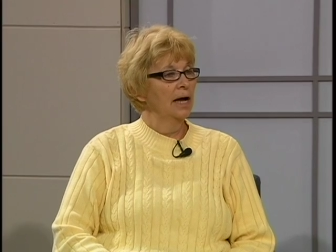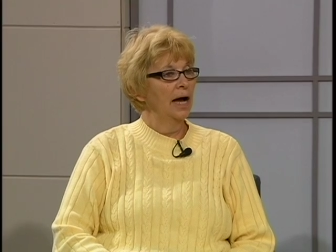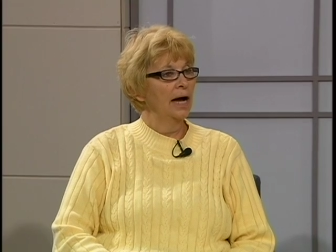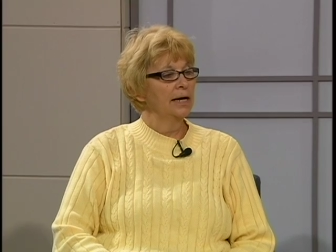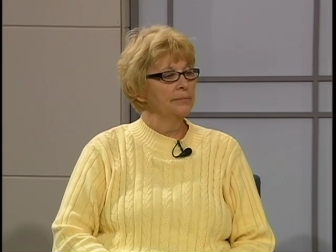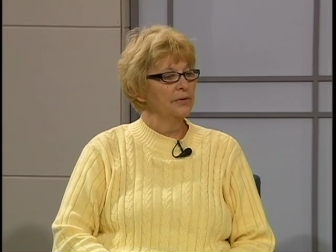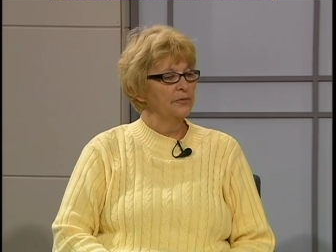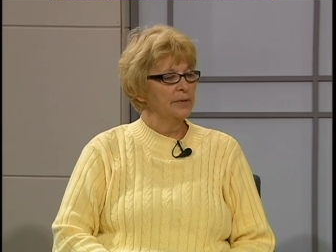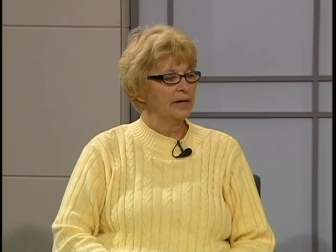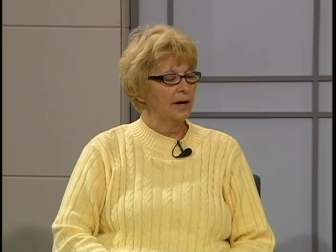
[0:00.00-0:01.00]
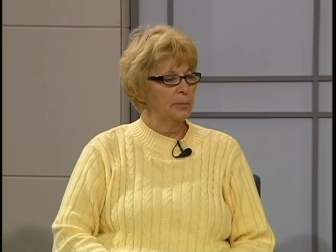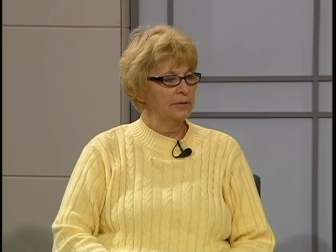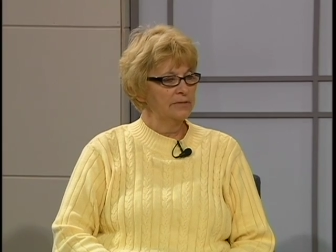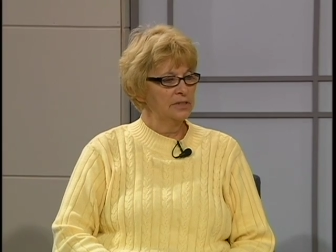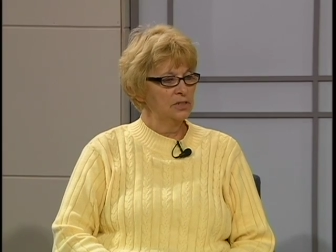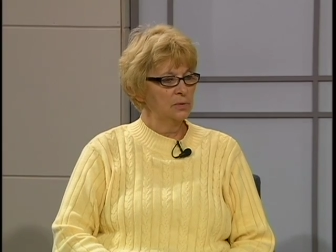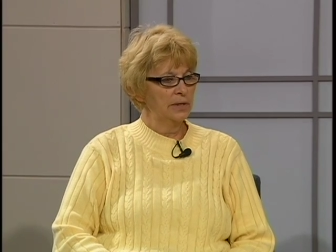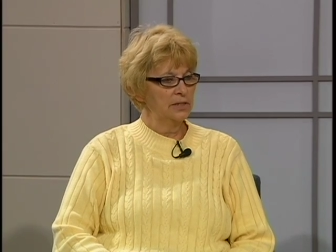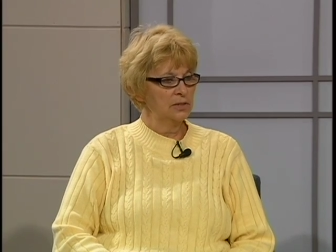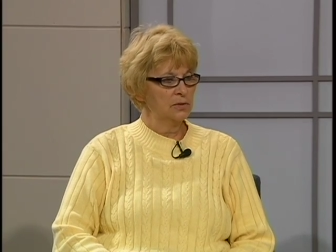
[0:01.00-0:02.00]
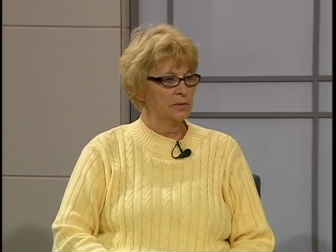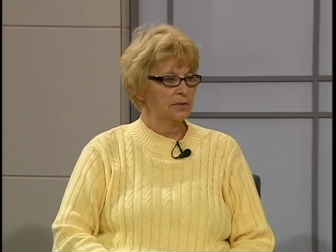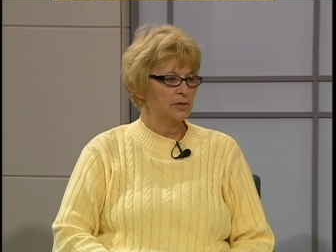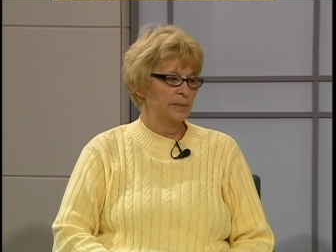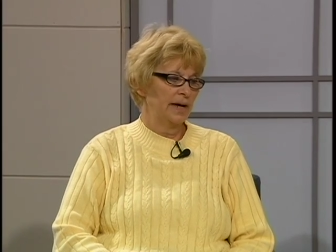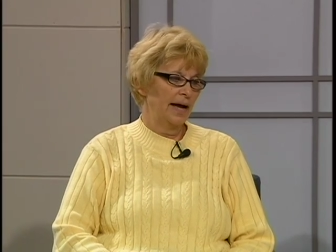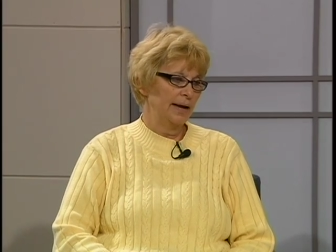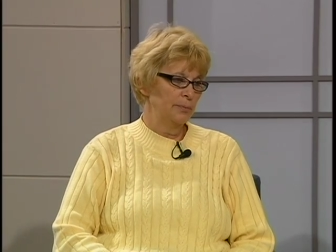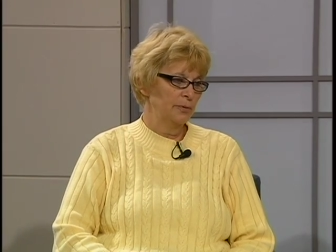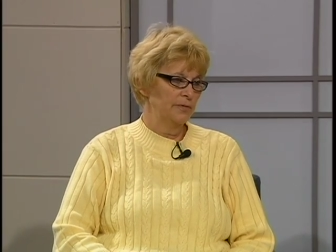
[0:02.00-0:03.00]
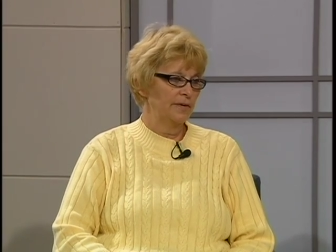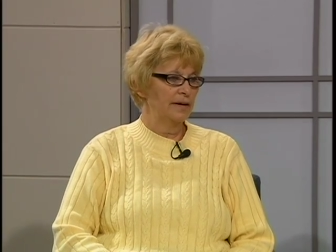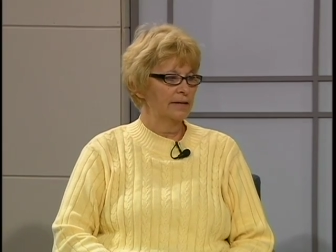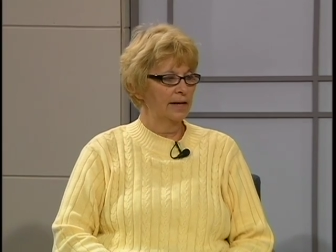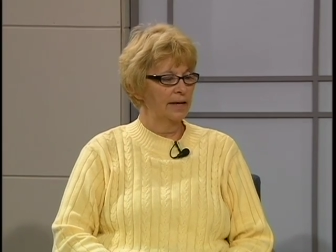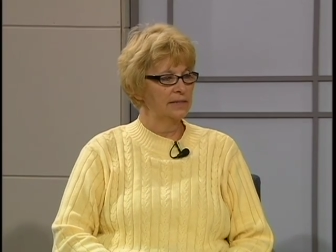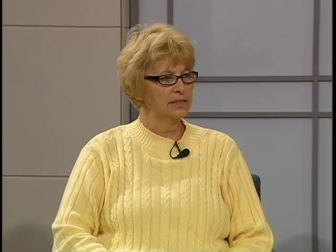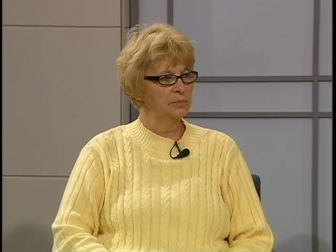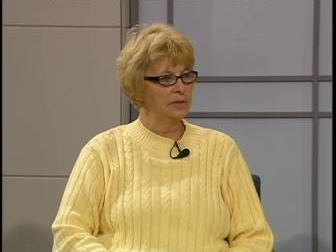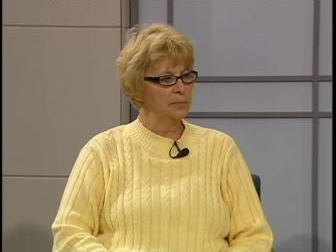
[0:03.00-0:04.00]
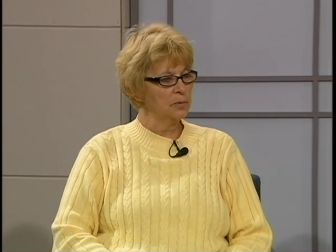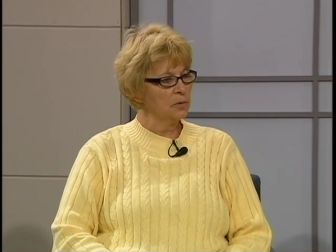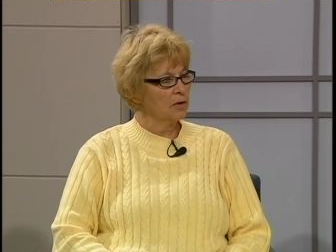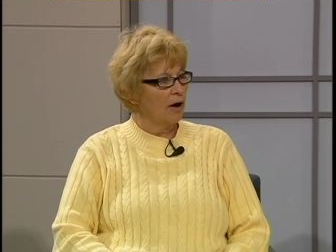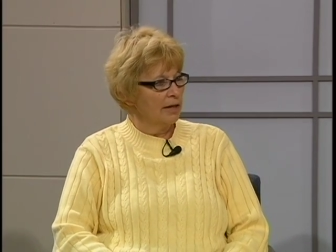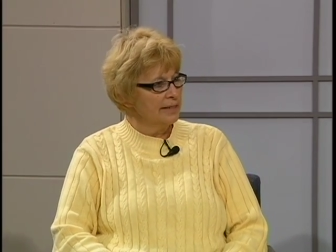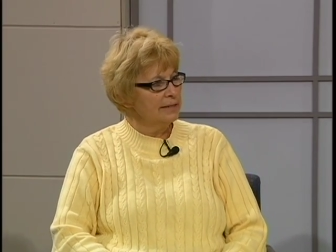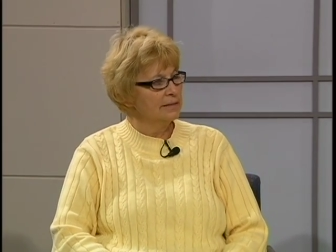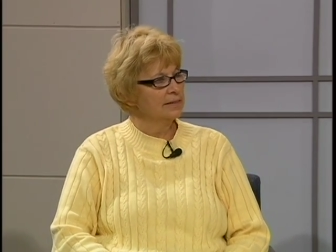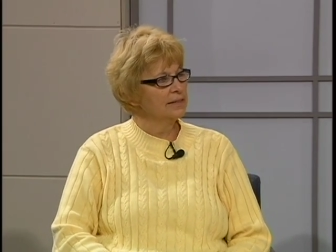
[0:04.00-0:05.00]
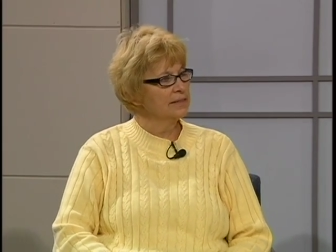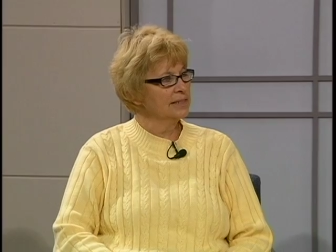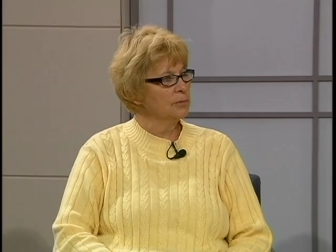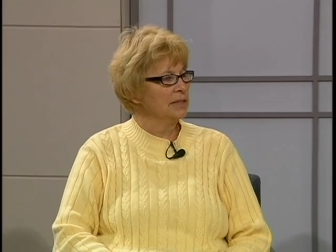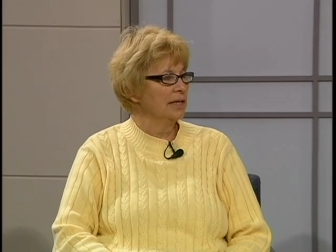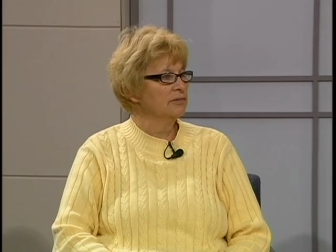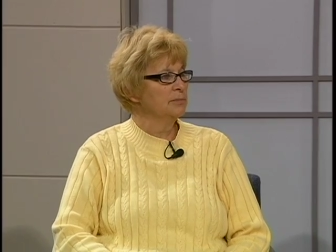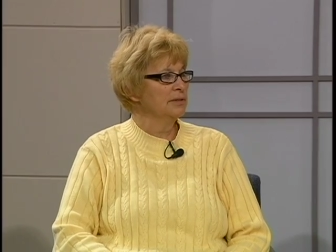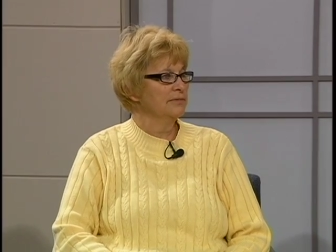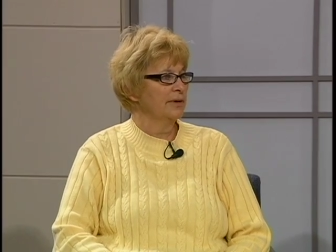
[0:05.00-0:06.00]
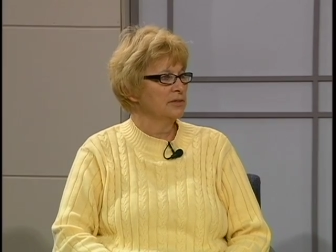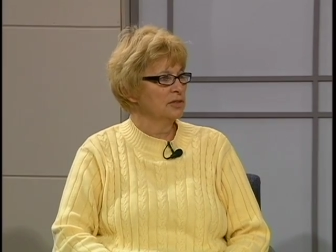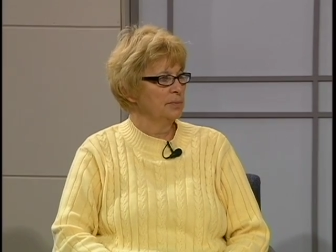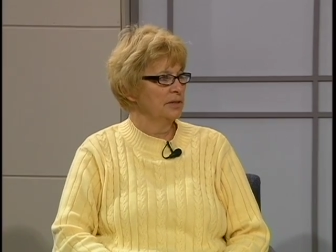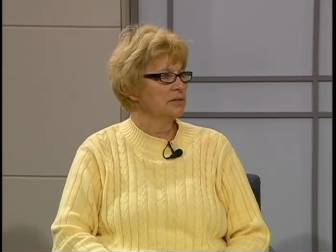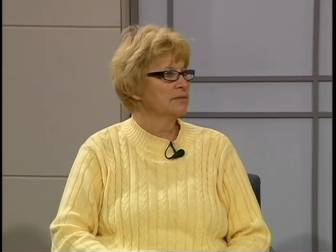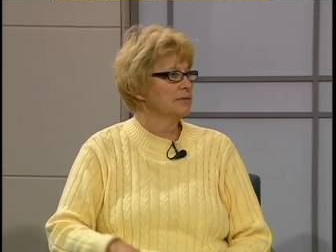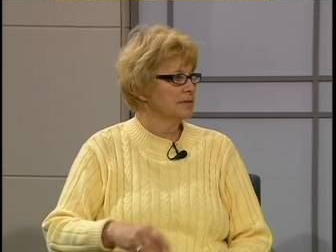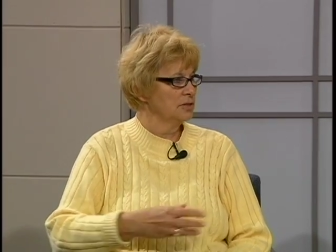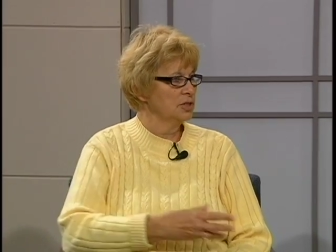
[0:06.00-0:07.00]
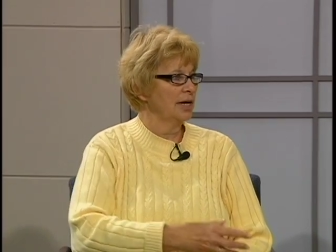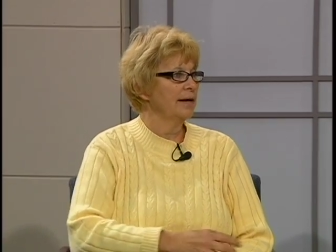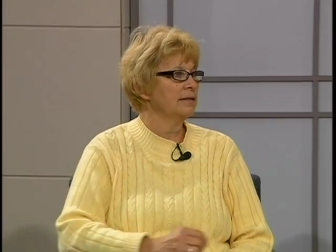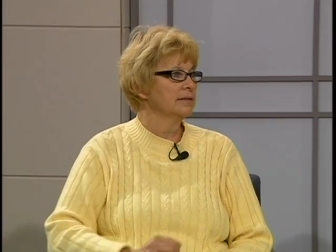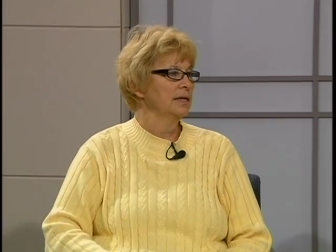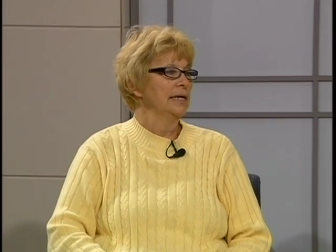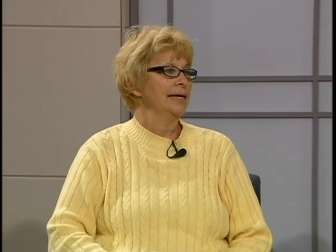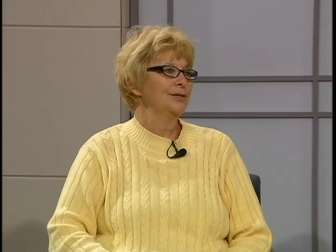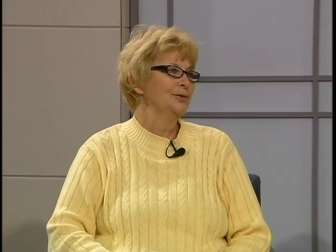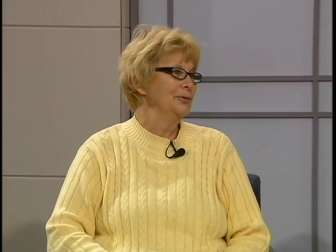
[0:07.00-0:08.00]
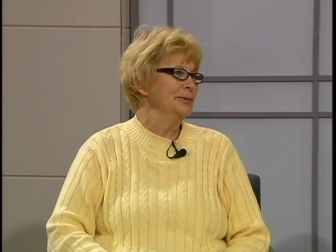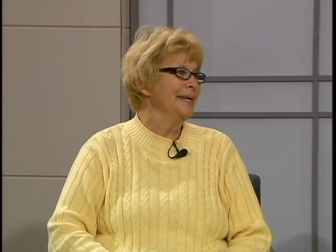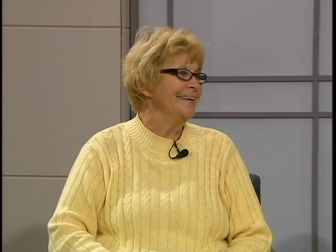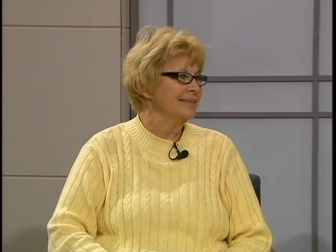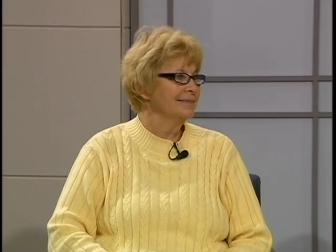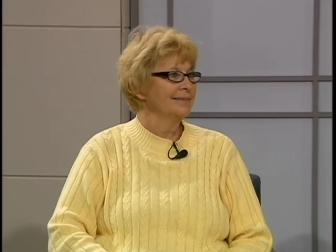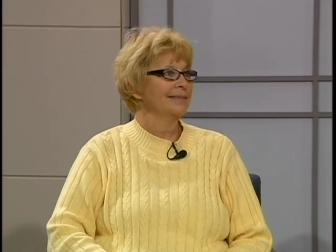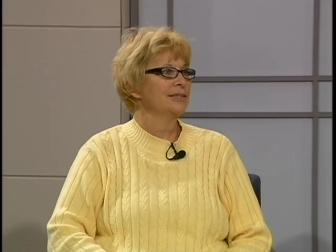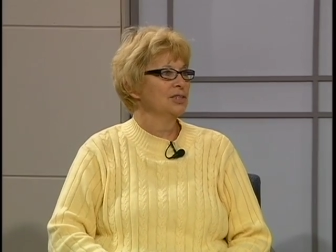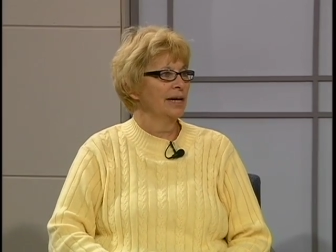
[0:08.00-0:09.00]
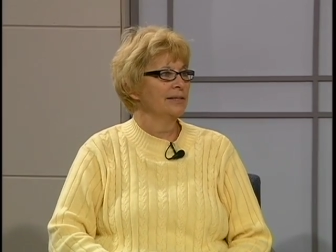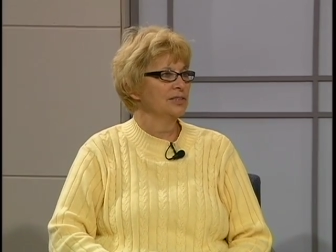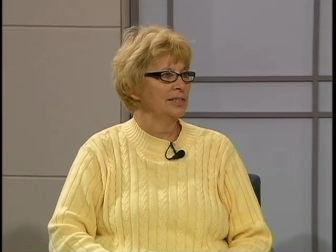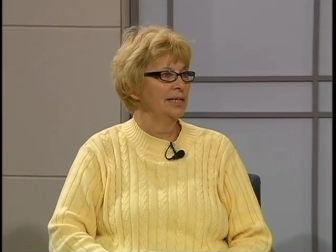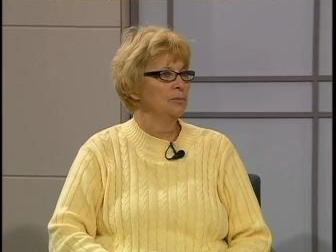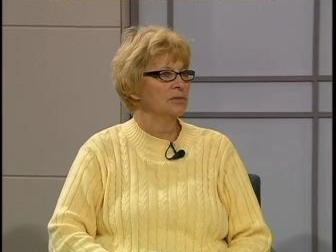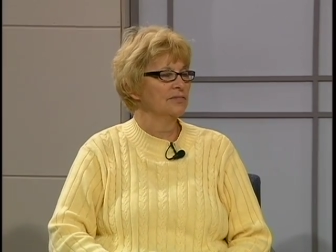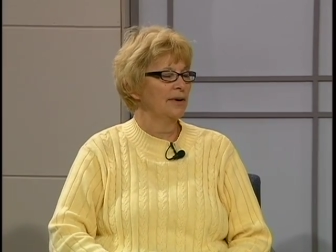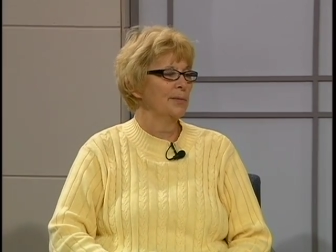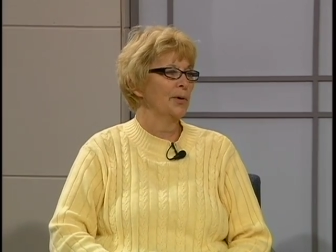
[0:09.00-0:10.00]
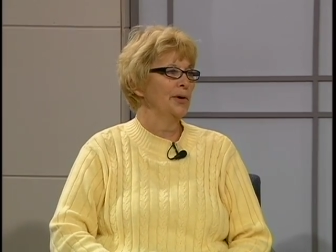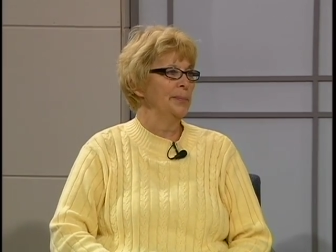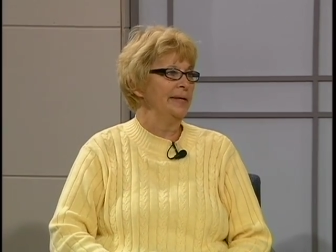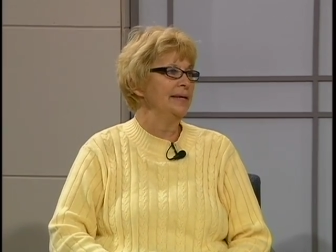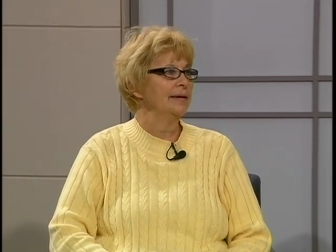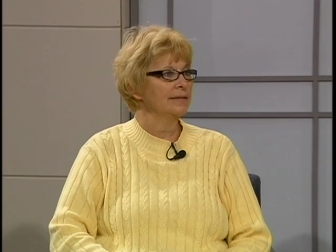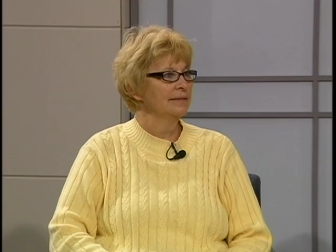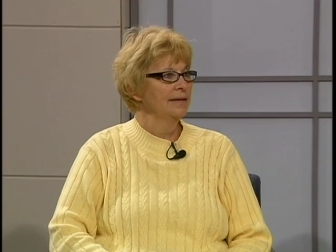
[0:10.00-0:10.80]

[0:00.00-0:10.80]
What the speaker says: There have been a couple of situations where there's been a high-profile case and people will call in and they'll say, we'd love to be the foster parents for this child. It's too late. That child's need was far more immediate.